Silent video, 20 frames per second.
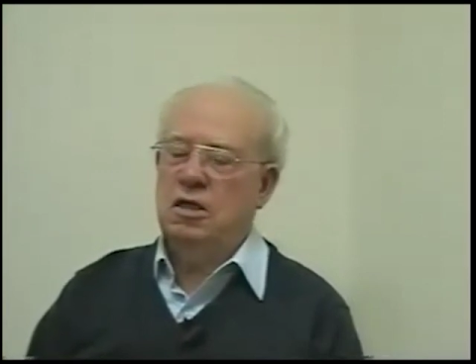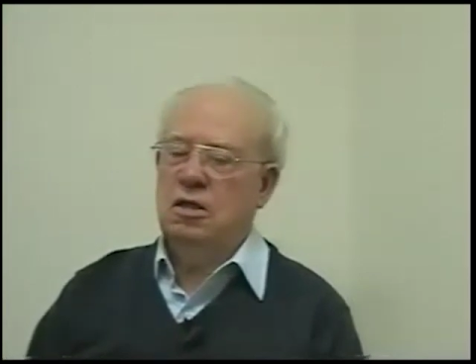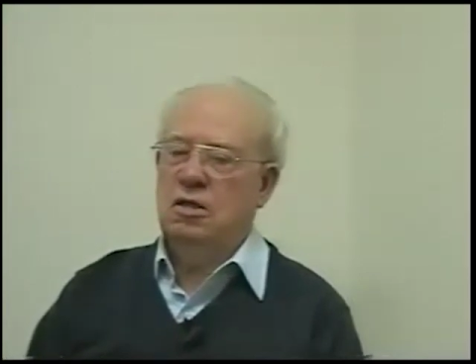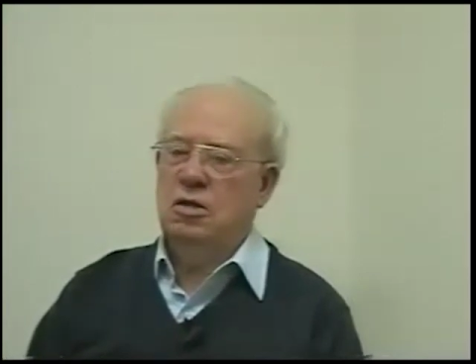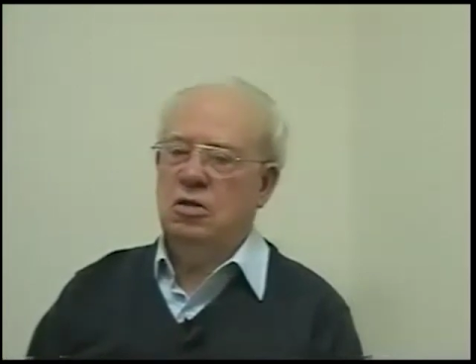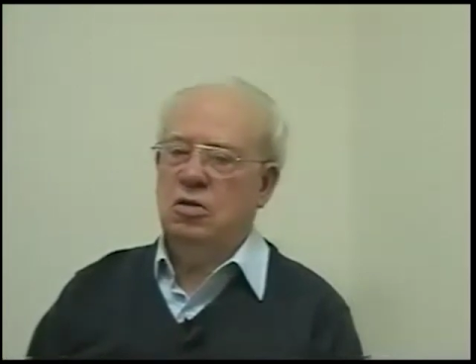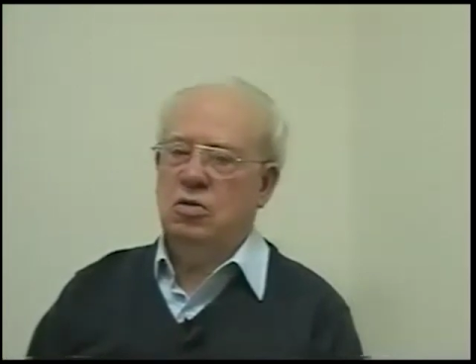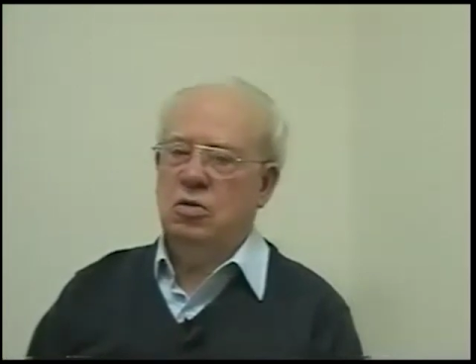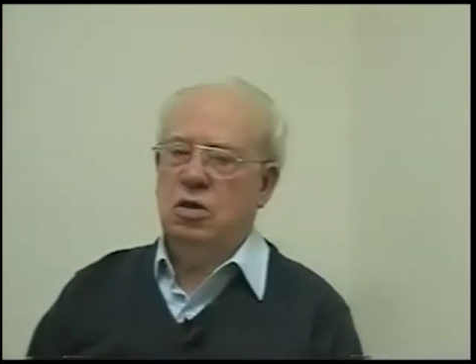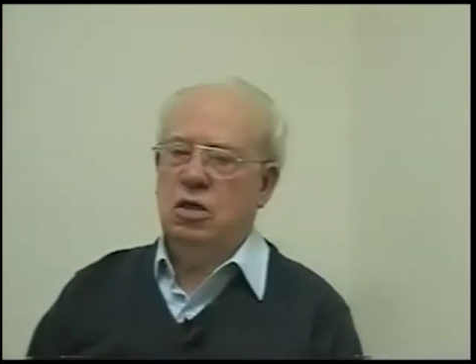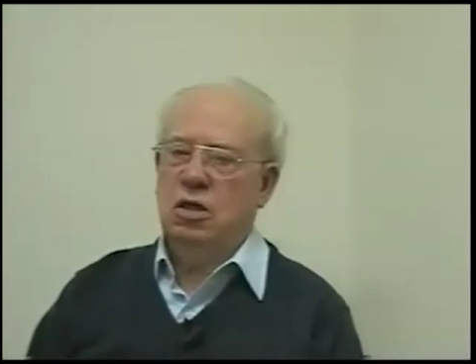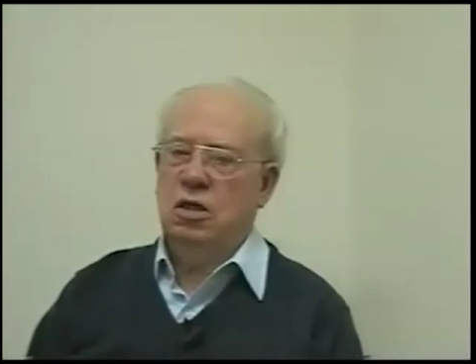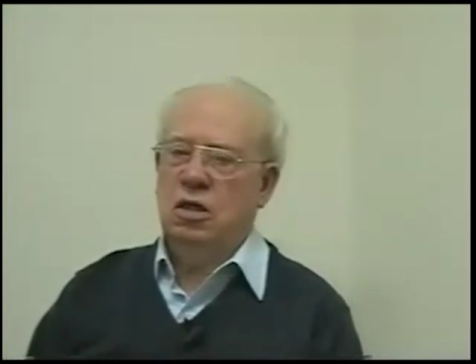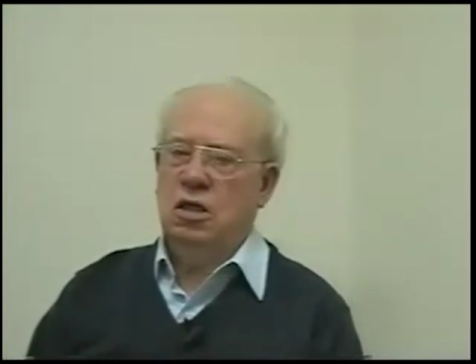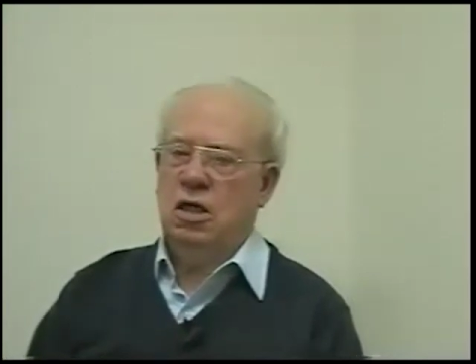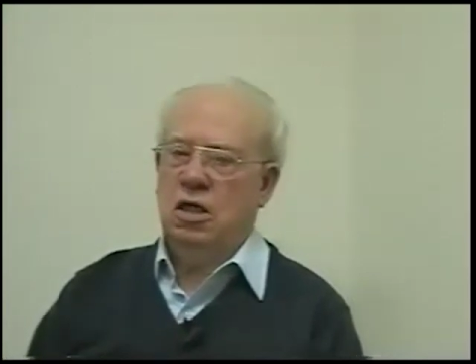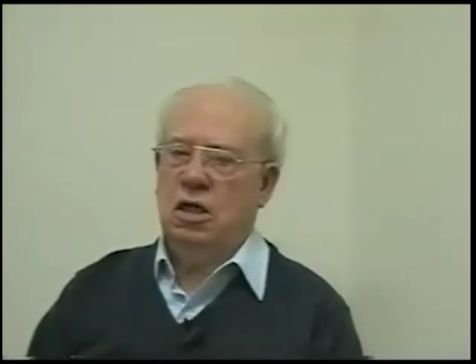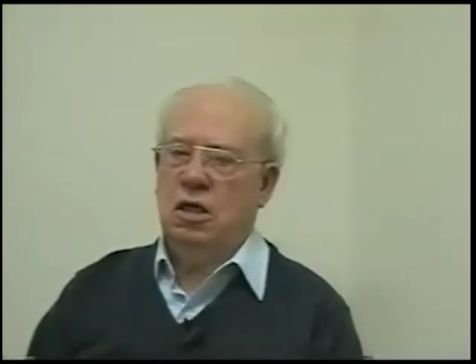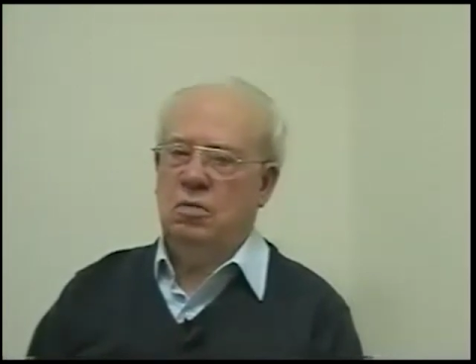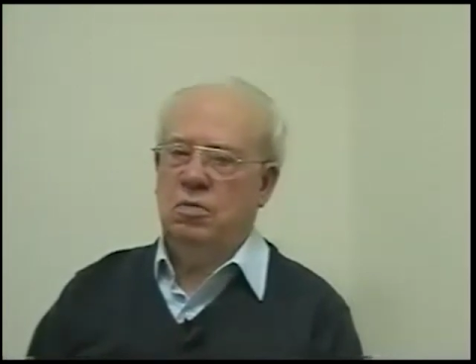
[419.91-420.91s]

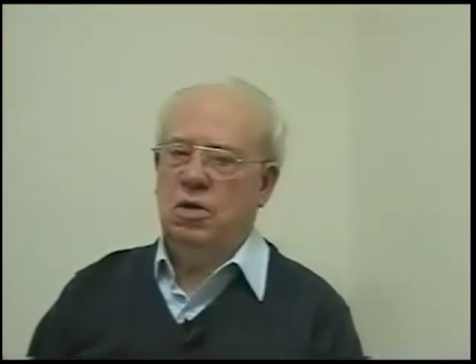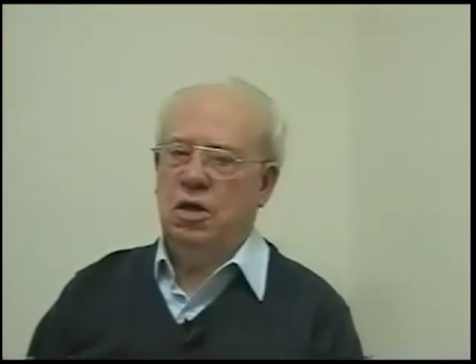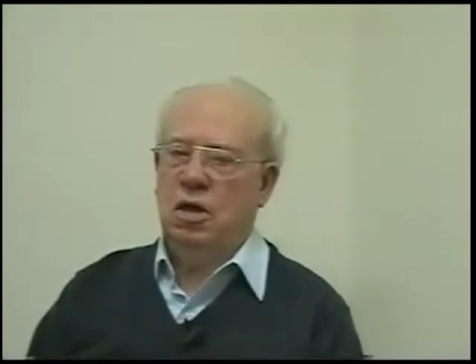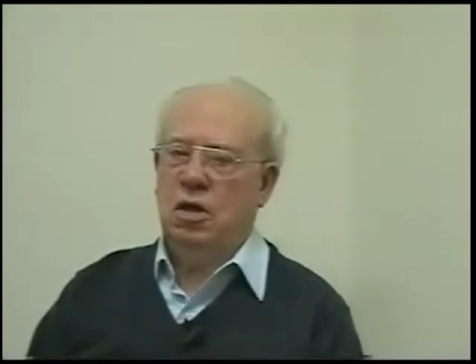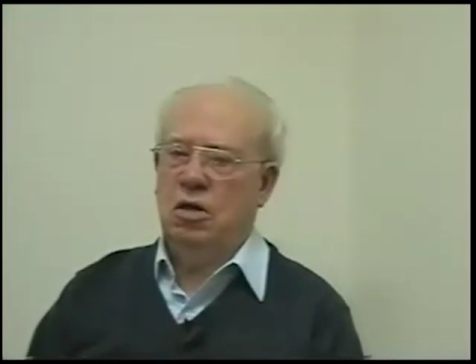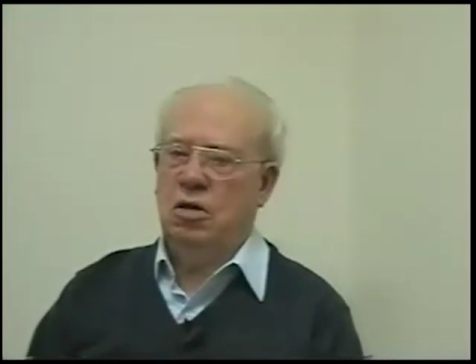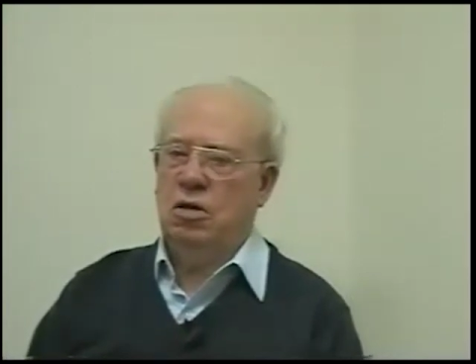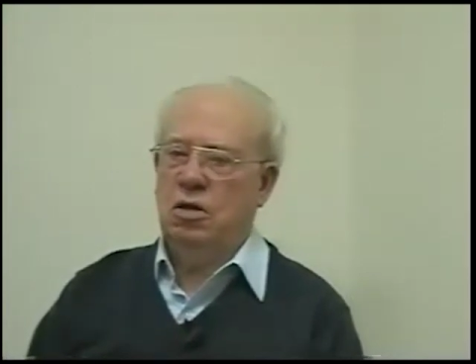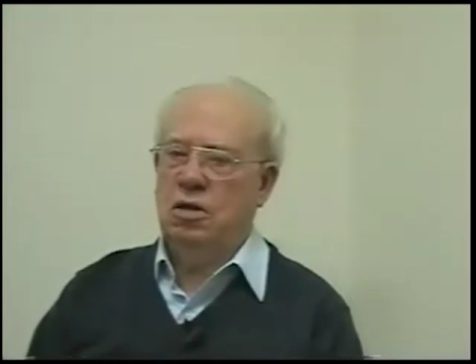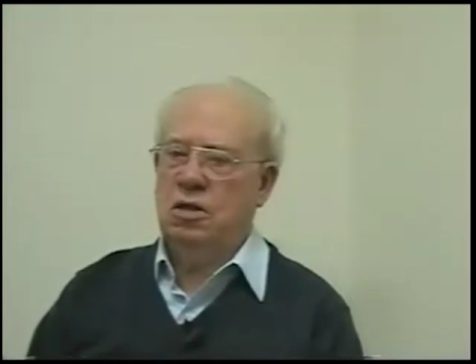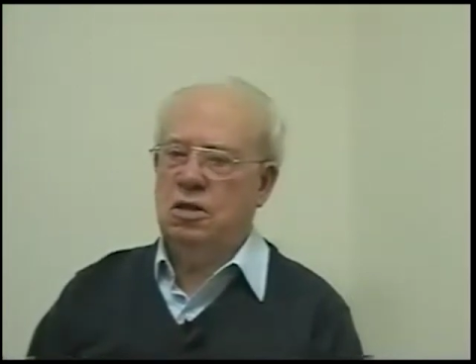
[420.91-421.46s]
territory that had been